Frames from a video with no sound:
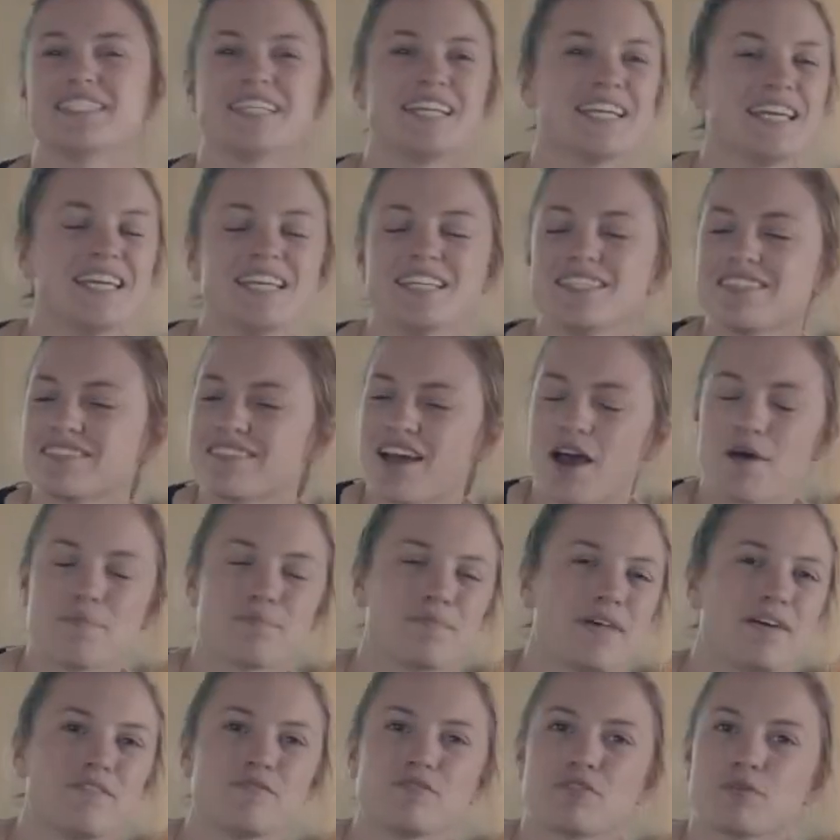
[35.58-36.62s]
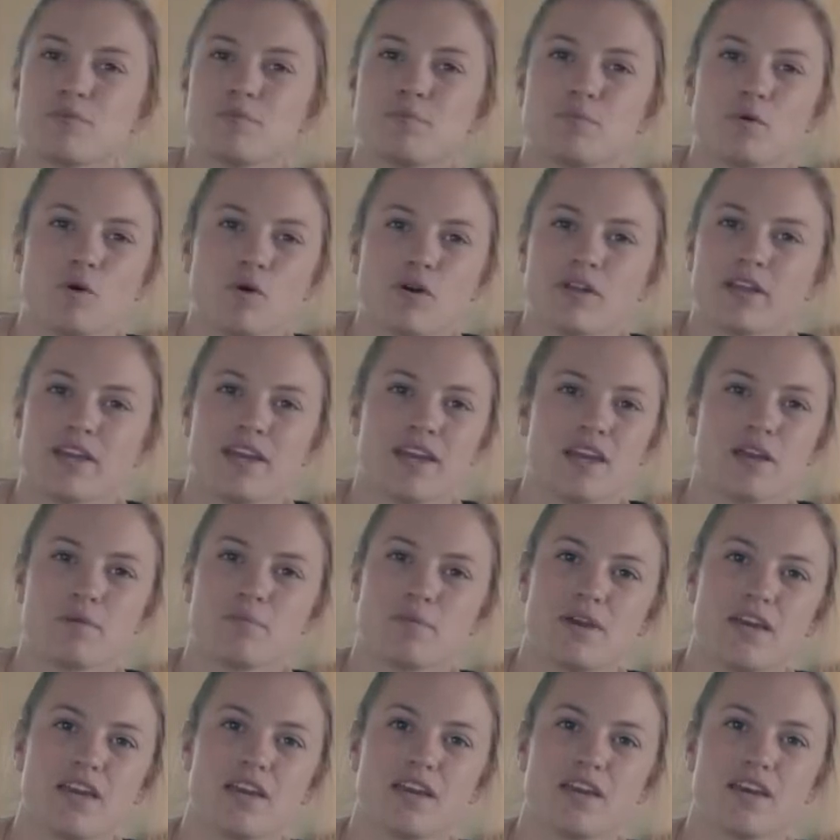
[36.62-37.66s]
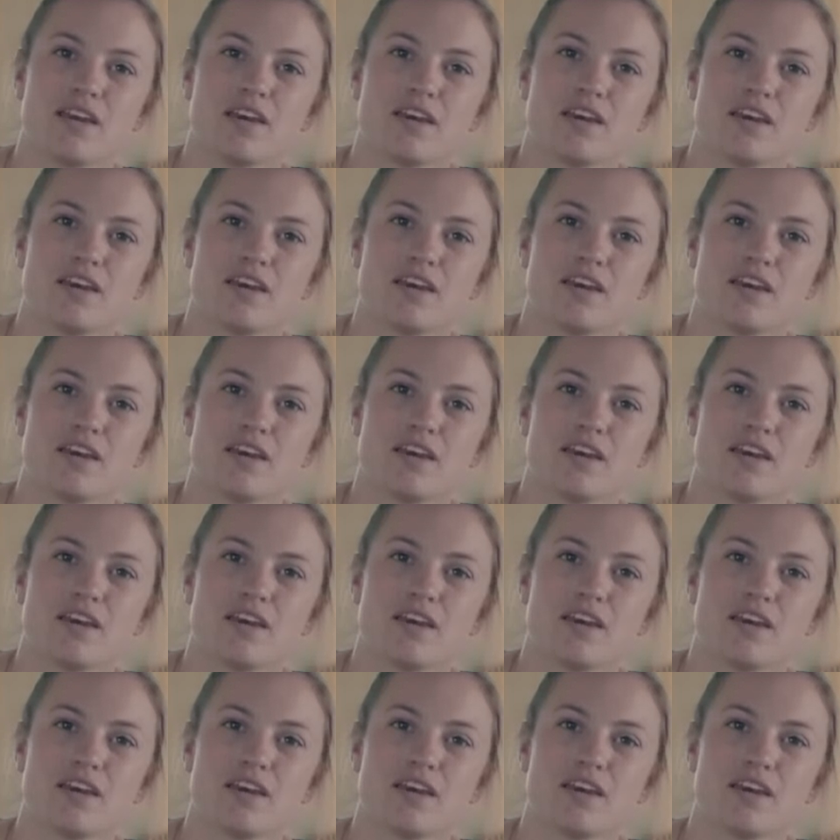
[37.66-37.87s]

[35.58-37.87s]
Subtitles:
didn't He stop them from bullying me?